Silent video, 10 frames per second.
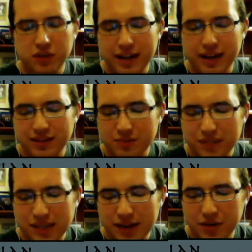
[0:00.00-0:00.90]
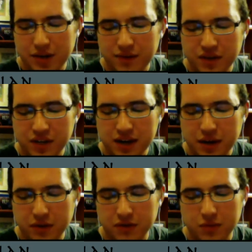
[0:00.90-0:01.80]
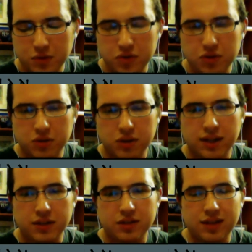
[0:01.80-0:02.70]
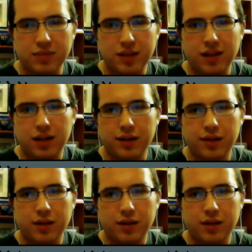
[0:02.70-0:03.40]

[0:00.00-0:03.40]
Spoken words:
To me, I don't have an inherent emotional connection to that plotline.